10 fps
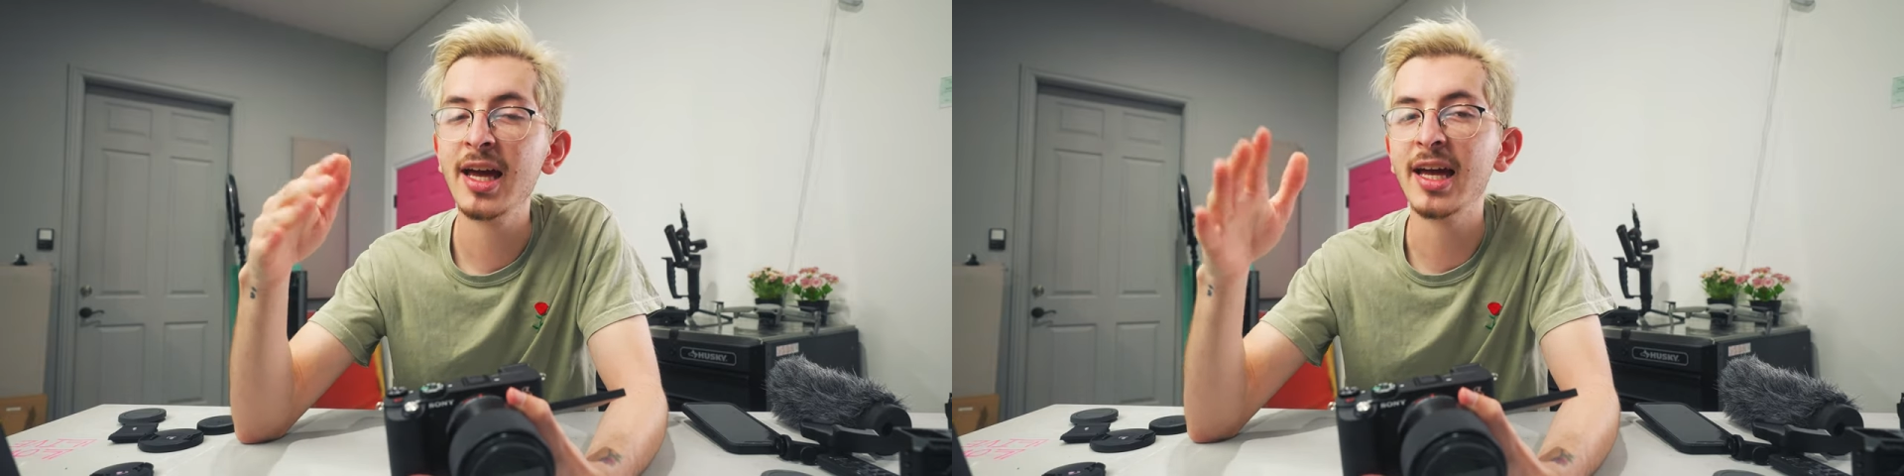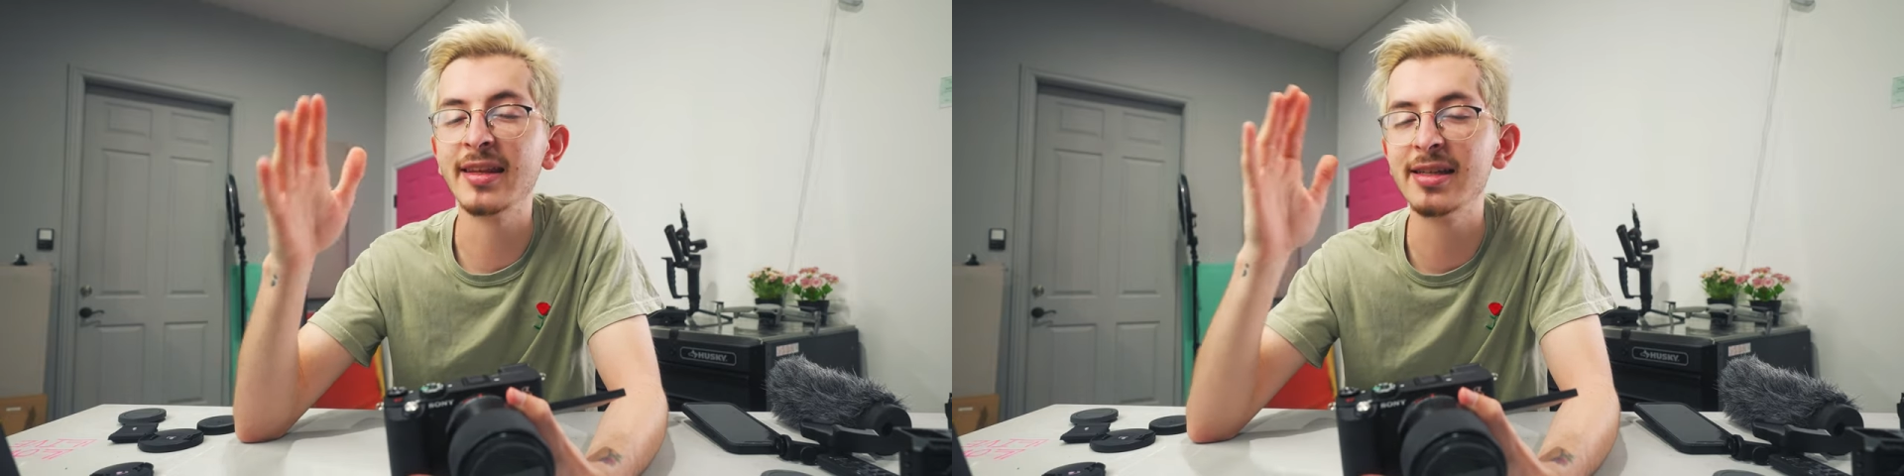
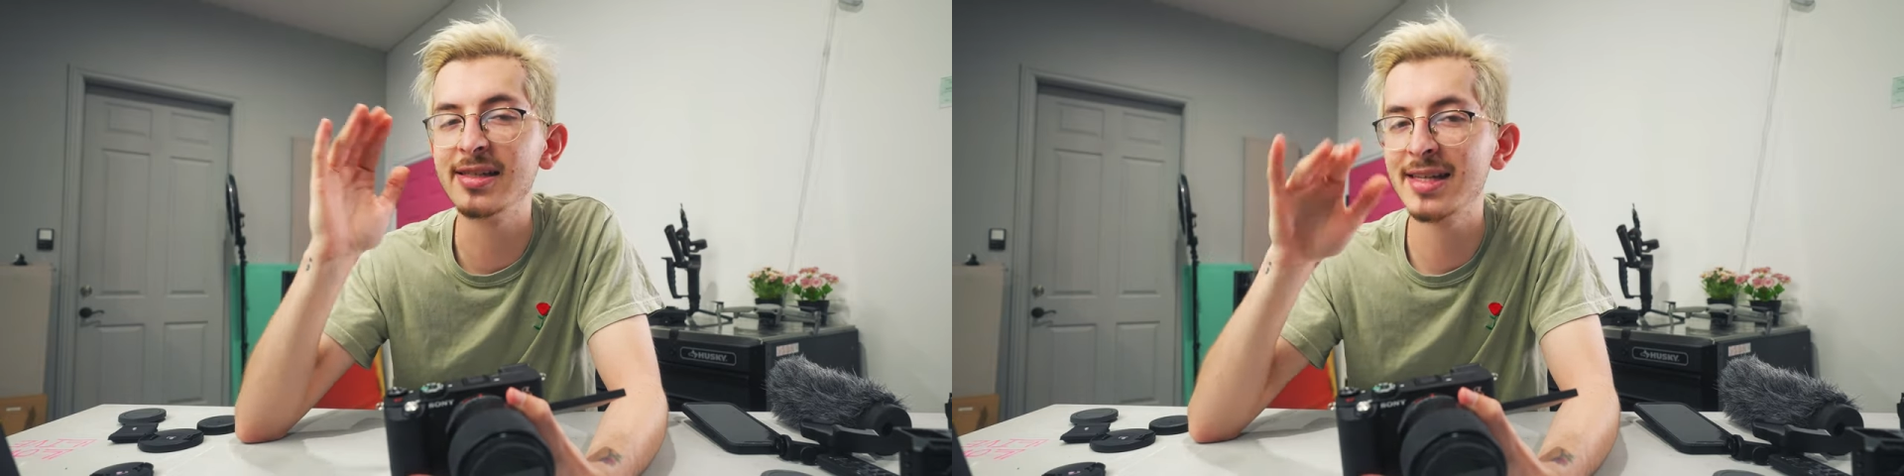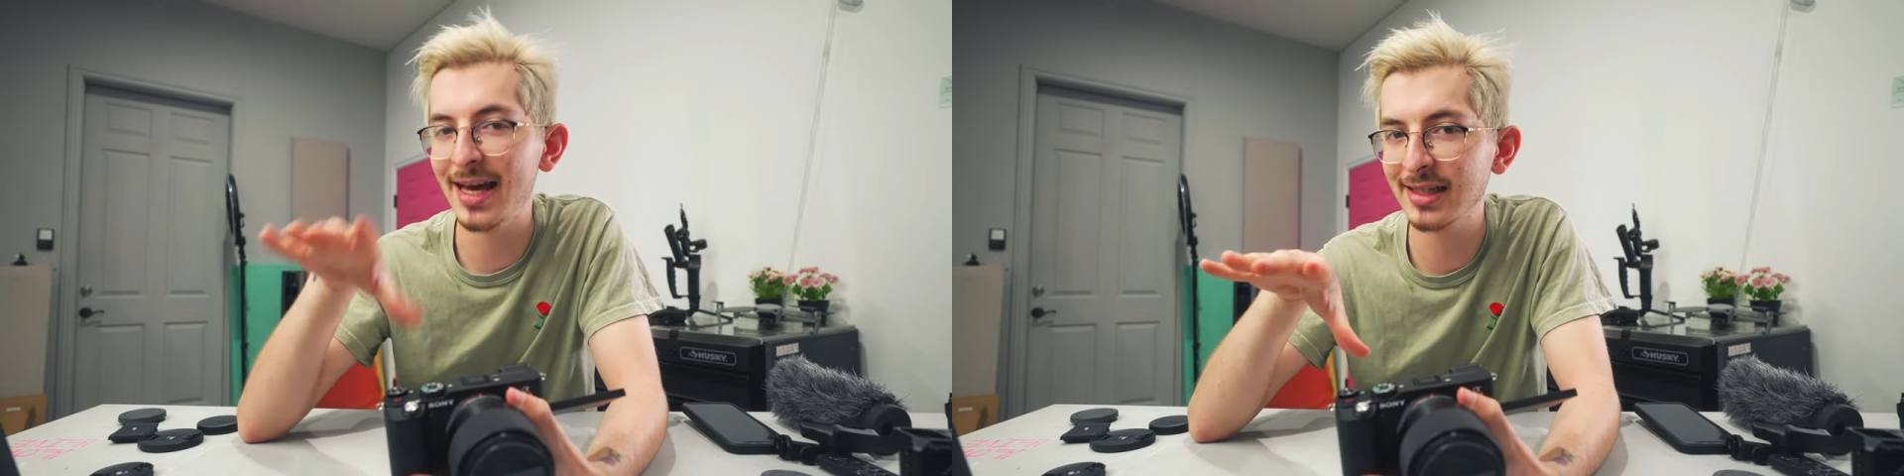and the
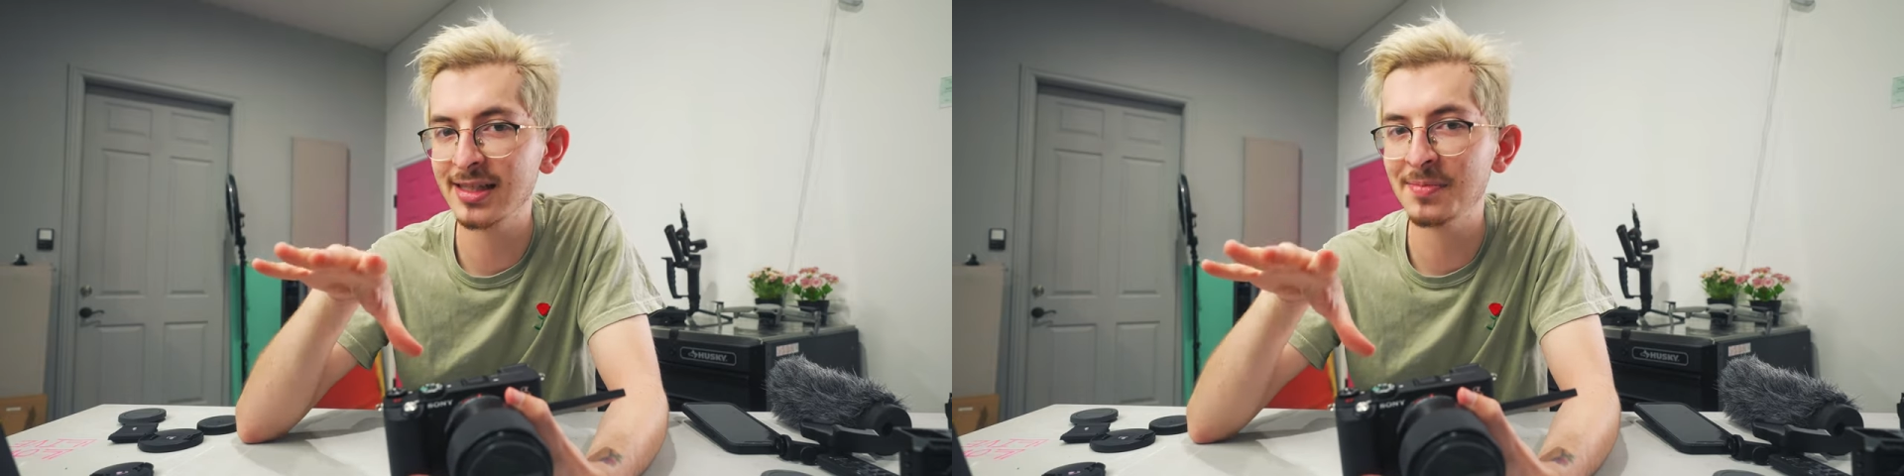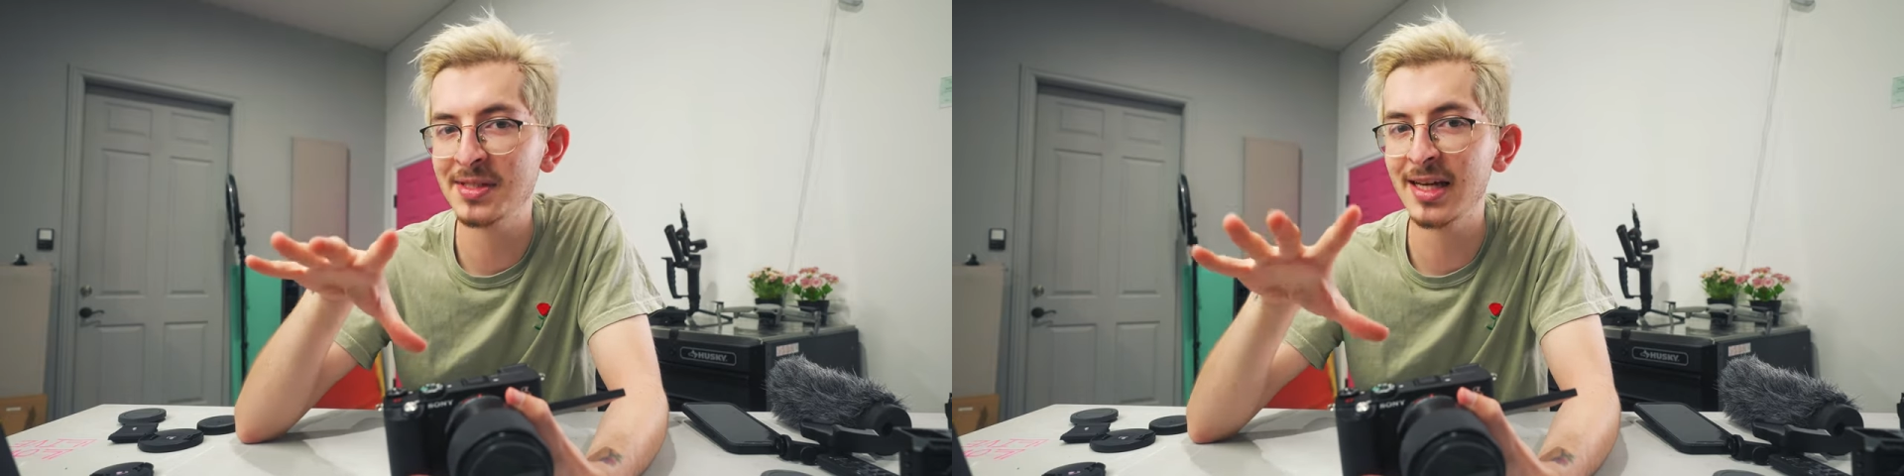exact
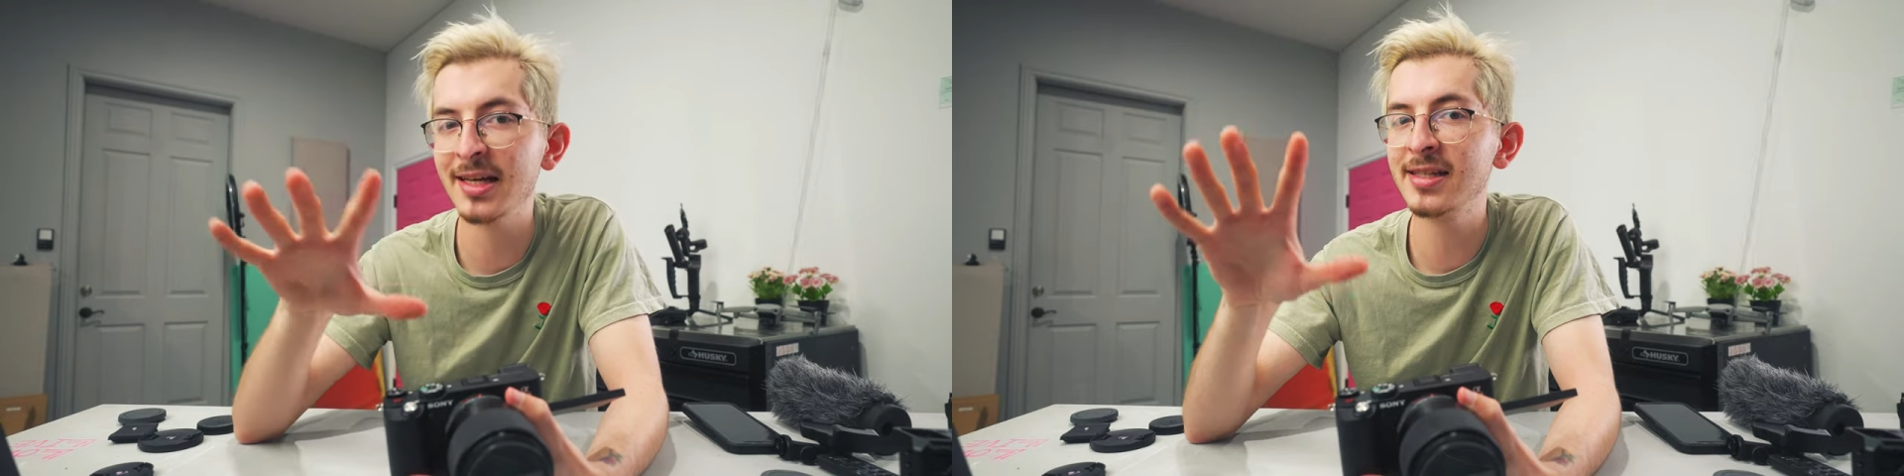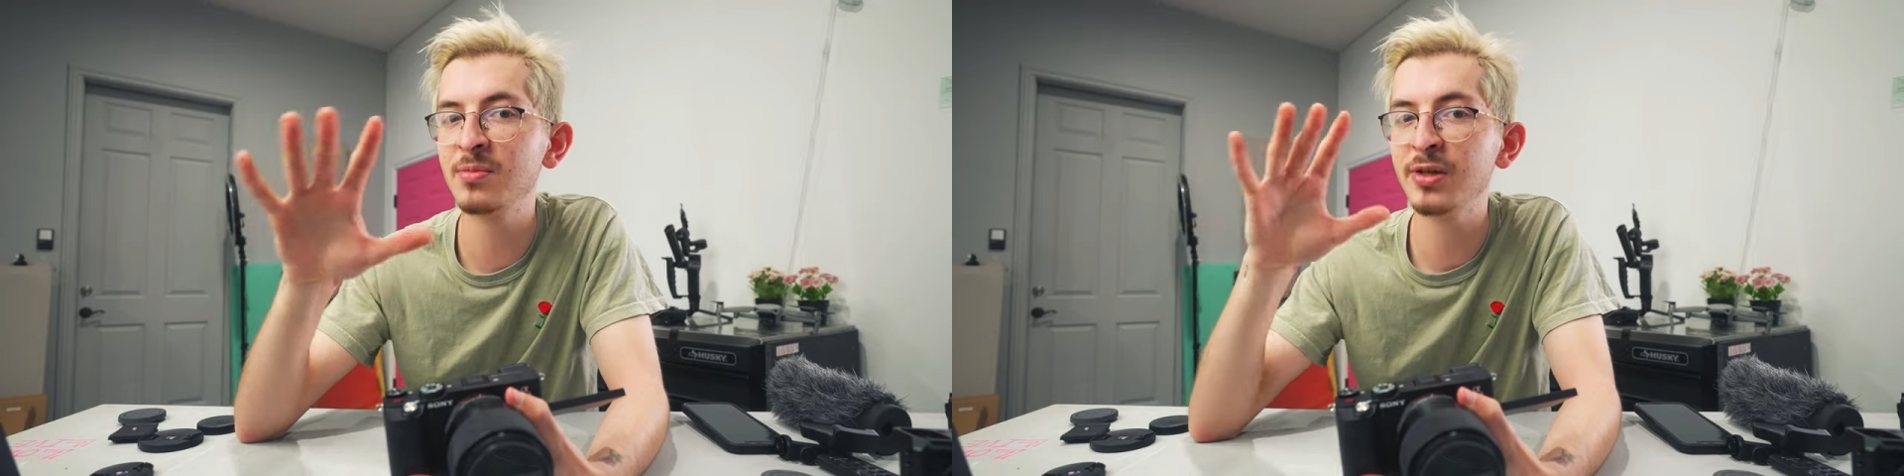same settings in